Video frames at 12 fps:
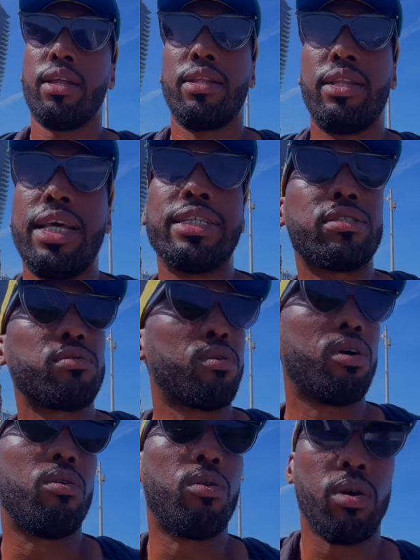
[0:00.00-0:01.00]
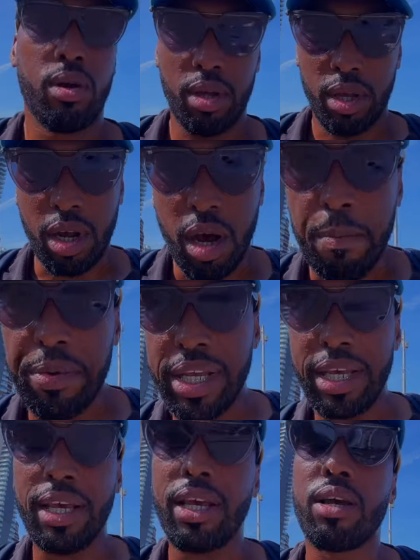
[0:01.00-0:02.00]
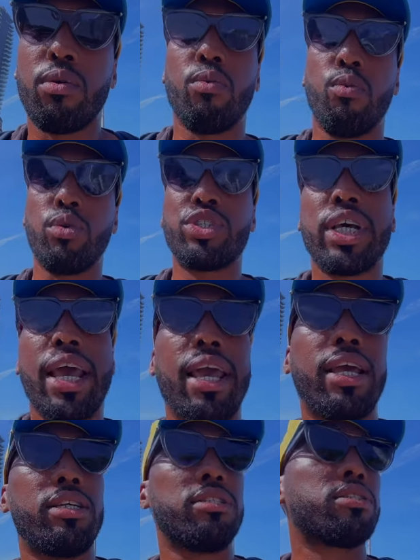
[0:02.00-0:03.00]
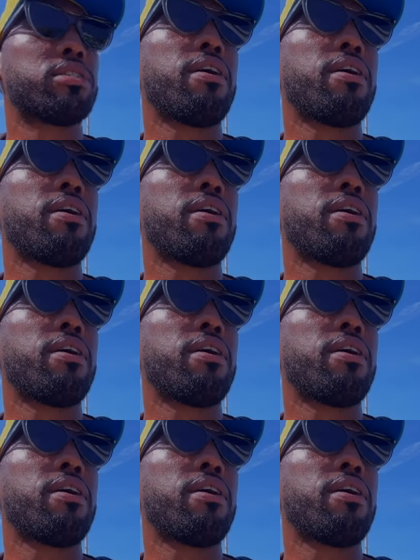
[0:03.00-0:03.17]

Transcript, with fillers: This company will change